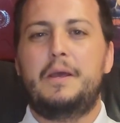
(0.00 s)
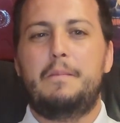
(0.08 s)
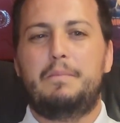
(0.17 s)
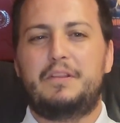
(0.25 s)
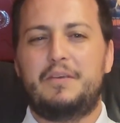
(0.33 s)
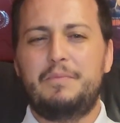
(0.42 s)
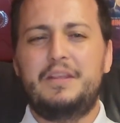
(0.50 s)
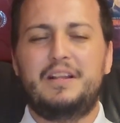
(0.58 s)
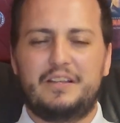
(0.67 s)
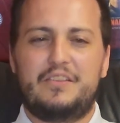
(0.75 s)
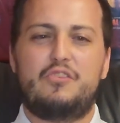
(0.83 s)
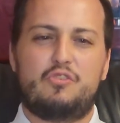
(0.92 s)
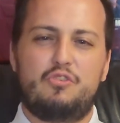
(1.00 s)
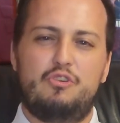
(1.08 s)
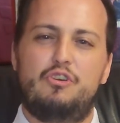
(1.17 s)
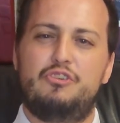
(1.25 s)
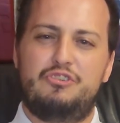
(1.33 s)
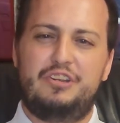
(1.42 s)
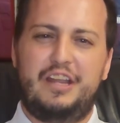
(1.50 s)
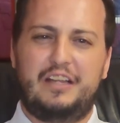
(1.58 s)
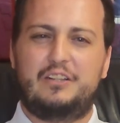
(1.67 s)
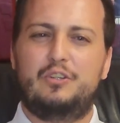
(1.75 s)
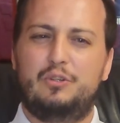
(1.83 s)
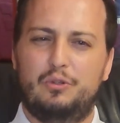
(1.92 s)
but something like this could
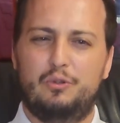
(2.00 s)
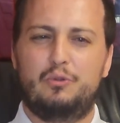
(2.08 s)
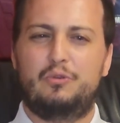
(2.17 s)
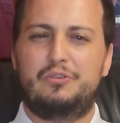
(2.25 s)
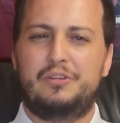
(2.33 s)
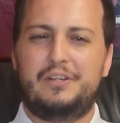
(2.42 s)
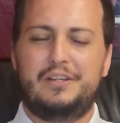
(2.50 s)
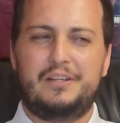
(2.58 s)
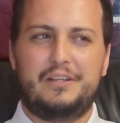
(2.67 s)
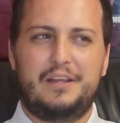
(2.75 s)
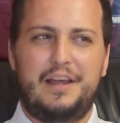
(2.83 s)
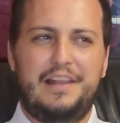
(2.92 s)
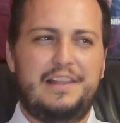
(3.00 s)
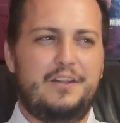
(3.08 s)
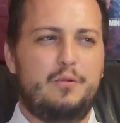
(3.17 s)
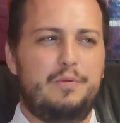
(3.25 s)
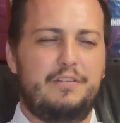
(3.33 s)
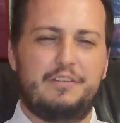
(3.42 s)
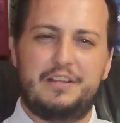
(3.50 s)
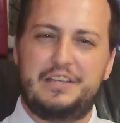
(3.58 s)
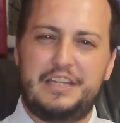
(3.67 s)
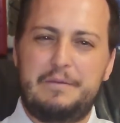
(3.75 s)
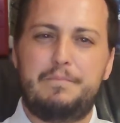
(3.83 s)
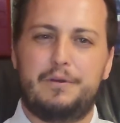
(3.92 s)
include a little bit of a
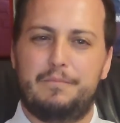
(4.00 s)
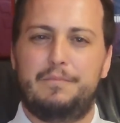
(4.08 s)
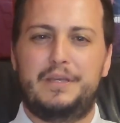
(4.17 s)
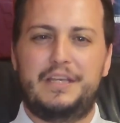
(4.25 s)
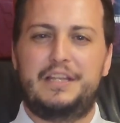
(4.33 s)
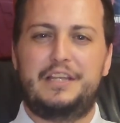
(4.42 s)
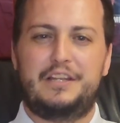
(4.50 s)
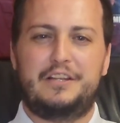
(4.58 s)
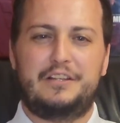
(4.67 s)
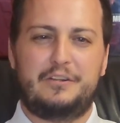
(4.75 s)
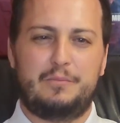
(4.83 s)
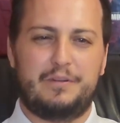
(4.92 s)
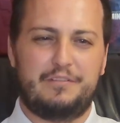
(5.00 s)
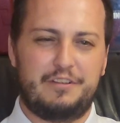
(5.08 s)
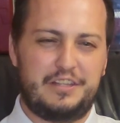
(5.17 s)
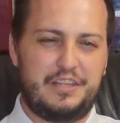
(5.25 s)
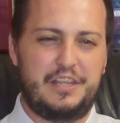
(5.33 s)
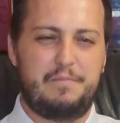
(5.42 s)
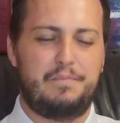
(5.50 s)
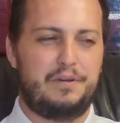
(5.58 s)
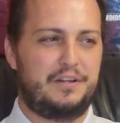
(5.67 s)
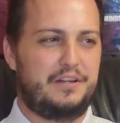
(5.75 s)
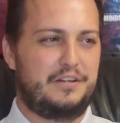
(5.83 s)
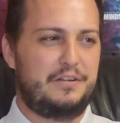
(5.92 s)
deeper meaning, a little bit of a
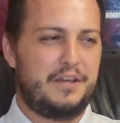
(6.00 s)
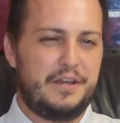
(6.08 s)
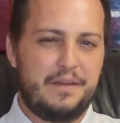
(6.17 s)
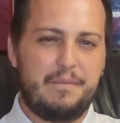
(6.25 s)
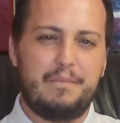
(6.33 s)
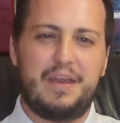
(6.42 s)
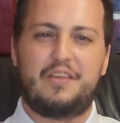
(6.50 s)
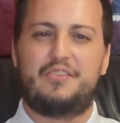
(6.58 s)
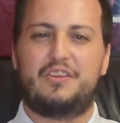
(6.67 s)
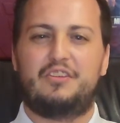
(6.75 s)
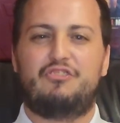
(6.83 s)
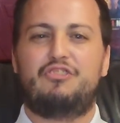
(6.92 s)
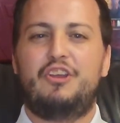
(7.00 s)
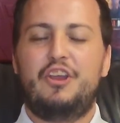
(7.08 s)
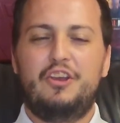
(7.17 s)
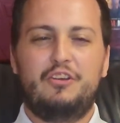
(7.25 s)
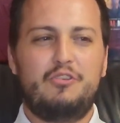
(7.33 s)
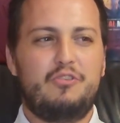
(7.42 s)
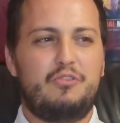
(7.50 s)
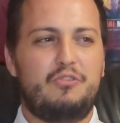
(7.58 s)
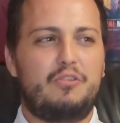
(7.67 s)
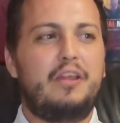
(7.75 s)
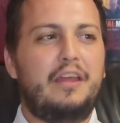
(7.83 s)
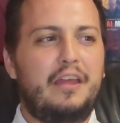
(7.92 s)
deeper message, because
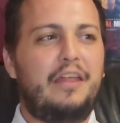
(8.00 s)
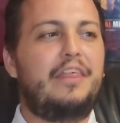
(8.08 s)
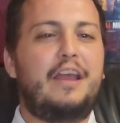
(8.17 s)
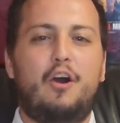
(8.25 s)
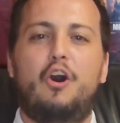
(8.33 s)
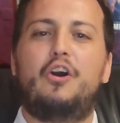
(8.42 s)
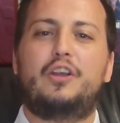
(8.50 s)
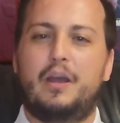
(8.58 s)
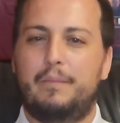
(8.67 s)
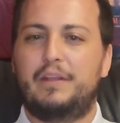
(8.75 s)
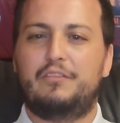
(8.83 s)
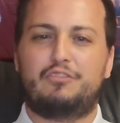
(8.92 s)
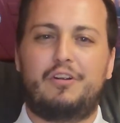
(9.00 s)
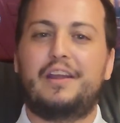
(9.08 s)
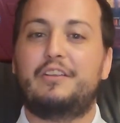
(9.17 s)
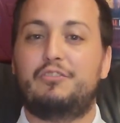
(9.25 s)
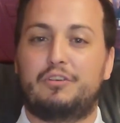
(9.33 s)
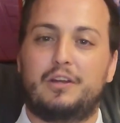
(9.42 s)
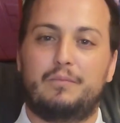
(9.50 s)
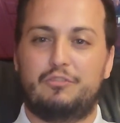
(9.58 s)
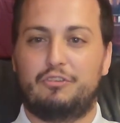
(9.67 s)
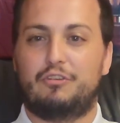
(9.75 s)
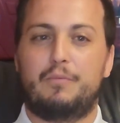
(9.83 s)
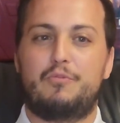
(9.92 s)
they are trying to come to
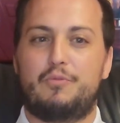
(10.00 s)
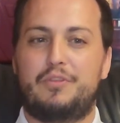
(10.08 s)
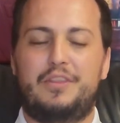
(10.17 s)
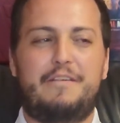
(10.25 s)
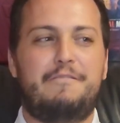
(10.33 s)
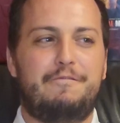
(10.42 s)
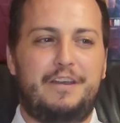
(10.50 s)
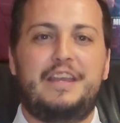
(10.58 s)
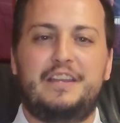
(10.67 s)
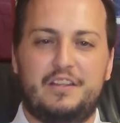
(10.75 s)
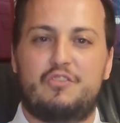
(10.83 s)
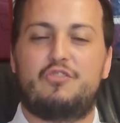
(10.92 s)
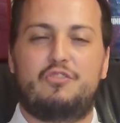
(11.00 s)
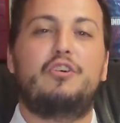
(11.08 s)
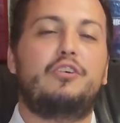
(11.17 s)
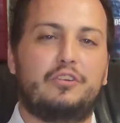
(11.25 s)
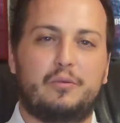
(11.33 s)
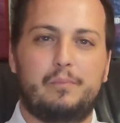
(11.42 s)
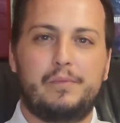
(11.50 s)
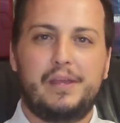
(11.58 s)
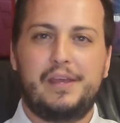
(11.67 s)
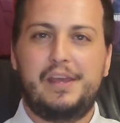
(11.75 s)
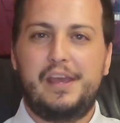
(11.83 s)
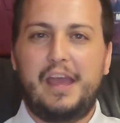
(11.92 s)
grips with their fading stardom.
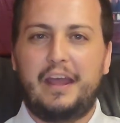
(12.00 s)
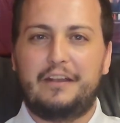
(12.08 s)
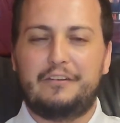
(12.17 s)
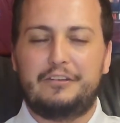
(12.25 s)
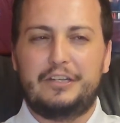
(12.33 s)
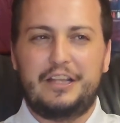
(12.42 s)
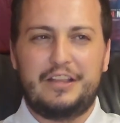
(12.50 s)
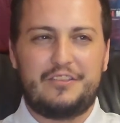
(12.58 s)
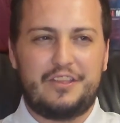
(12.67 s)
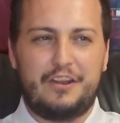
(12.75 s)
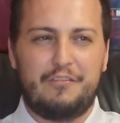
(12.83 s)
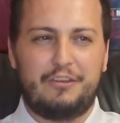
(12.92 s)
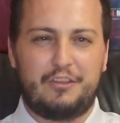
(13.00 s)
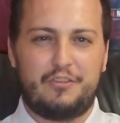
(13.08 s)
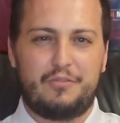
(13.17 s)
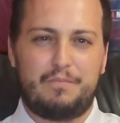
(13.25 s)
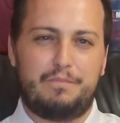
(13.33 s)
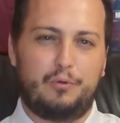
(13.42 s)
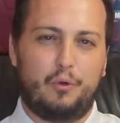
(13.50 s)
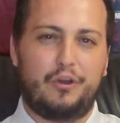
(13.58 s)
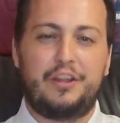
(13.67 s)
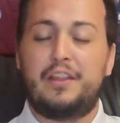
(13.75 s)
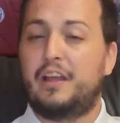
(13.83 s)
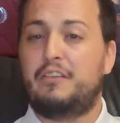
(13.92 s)
And instead of
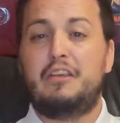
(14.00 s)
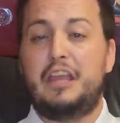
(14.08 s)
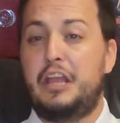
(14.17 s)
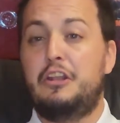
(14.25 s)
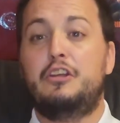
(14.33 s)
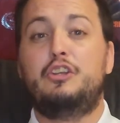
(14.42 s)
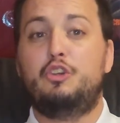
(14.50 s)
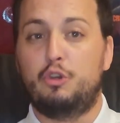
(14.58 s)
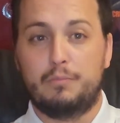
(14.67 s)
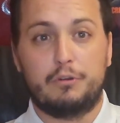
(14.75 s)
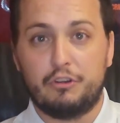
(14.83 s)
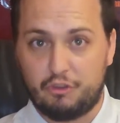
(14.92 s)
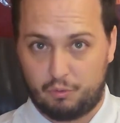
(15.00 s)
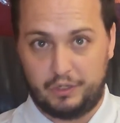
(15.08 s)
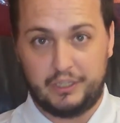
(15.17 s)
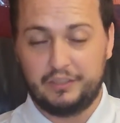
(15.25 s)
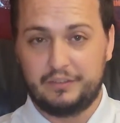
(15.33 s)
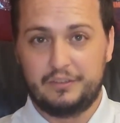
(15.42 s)
exploring that in a humorous way,